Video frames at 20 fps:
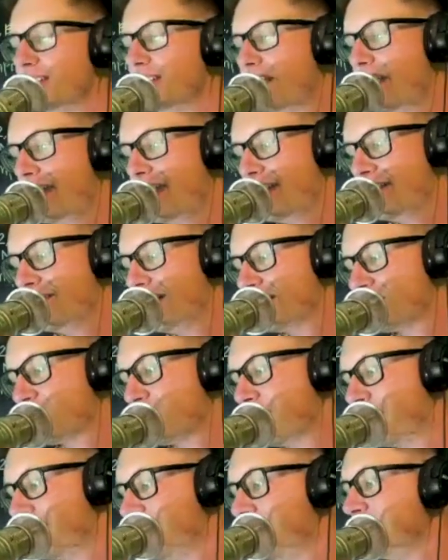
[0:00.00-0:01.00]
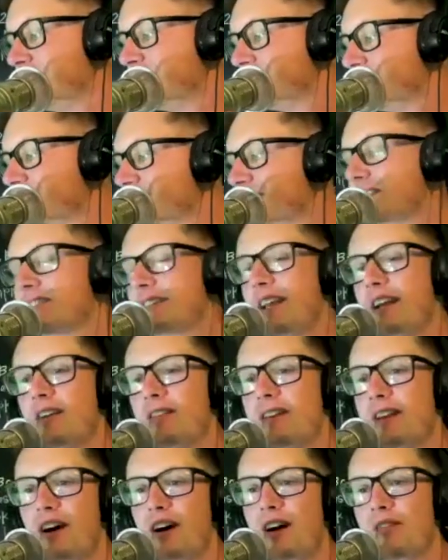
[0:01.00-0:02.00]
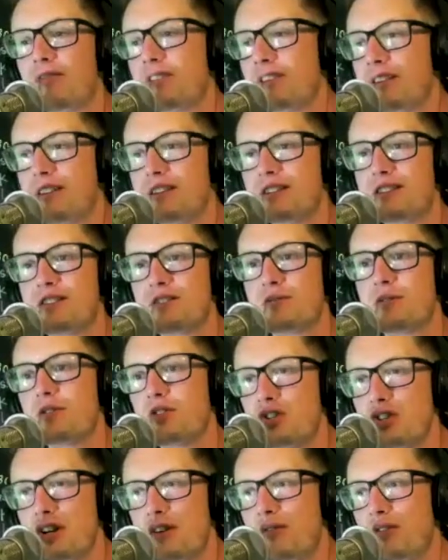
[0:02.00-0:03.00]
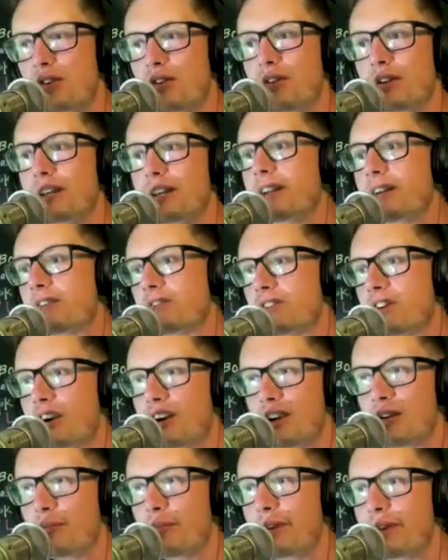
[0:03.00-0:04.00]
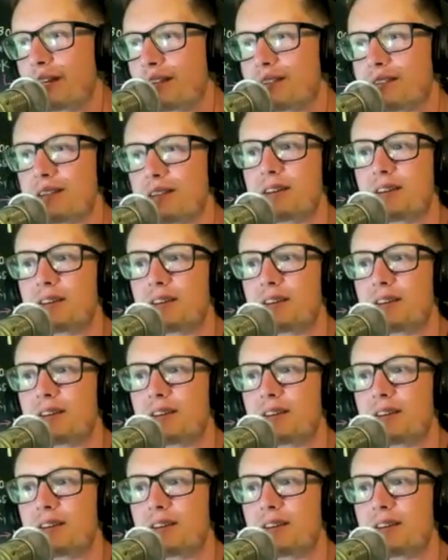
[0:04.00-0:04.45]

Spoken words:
And that's when he sees Carrie off in the distance with a shovel. He hears a heartbeat.